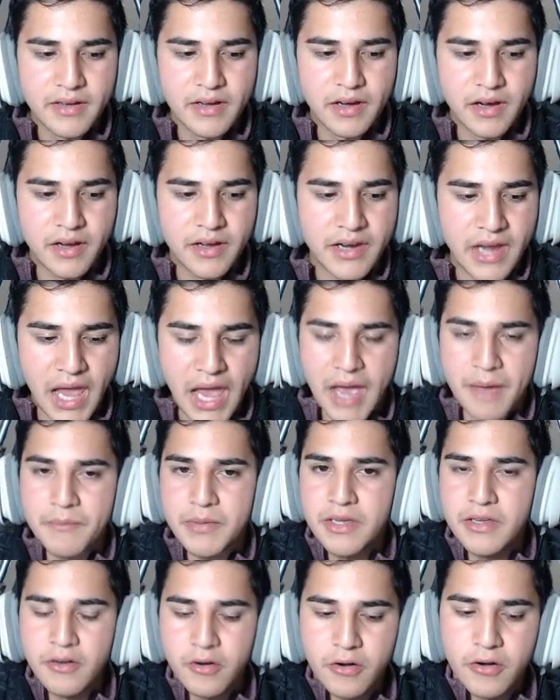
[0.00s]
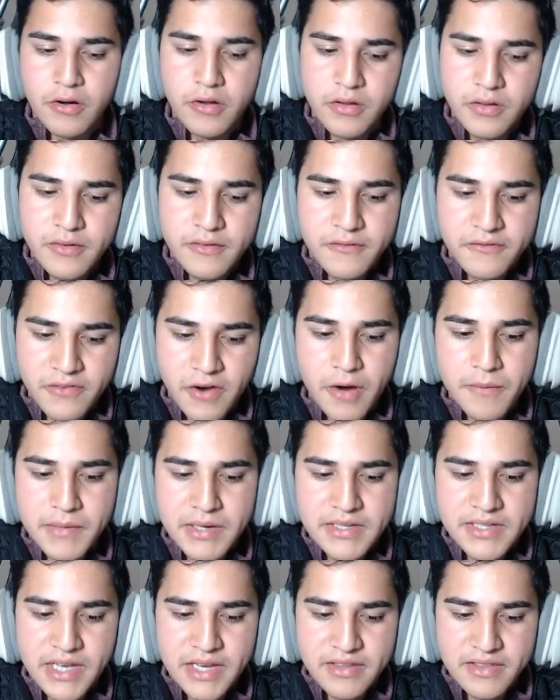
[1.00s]
Unhappy Girl farming
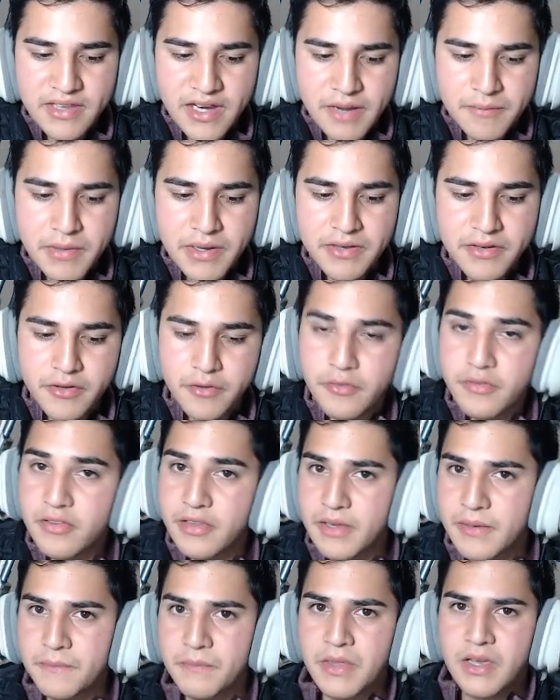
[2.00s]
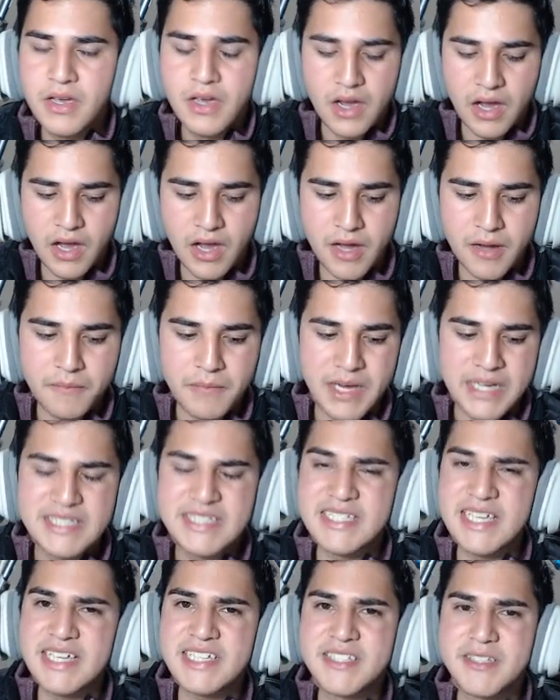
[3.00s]
deck that I've been using. I'd
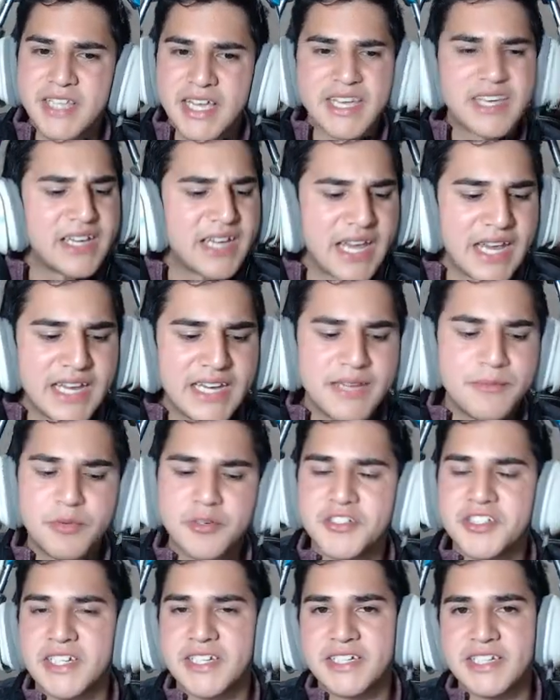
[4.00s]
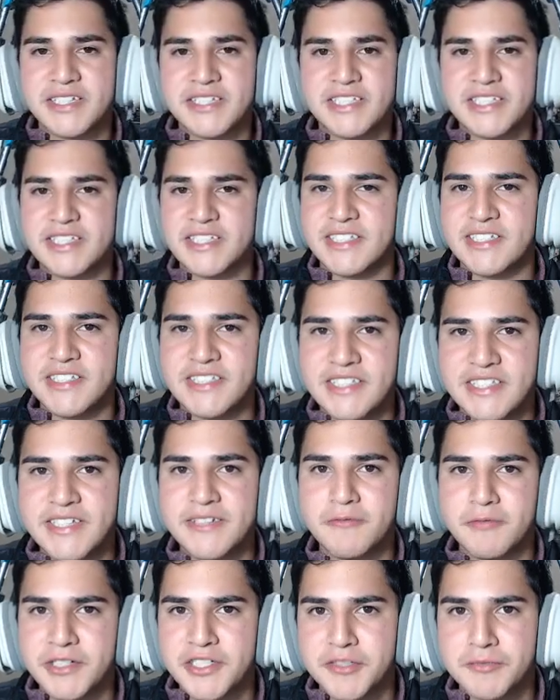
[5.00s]
say it's like 80% consistency,
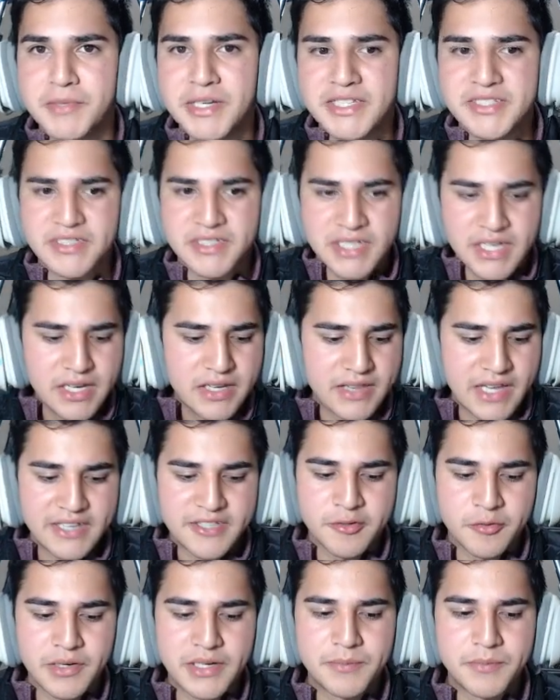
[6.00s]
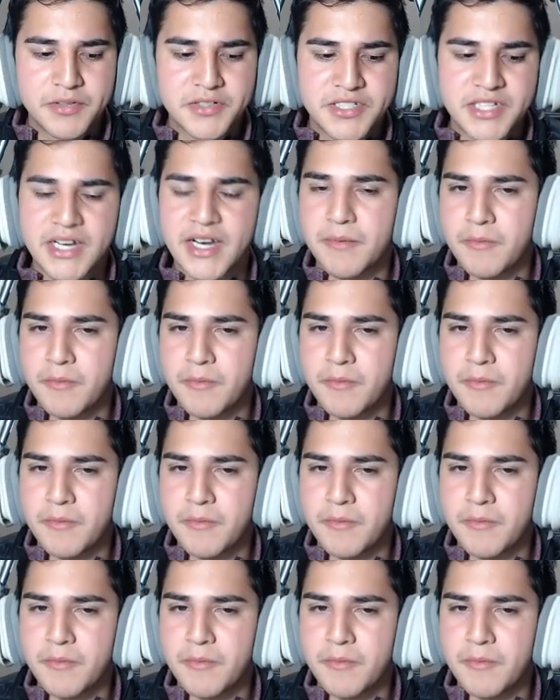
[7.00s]
which means that 20% I'm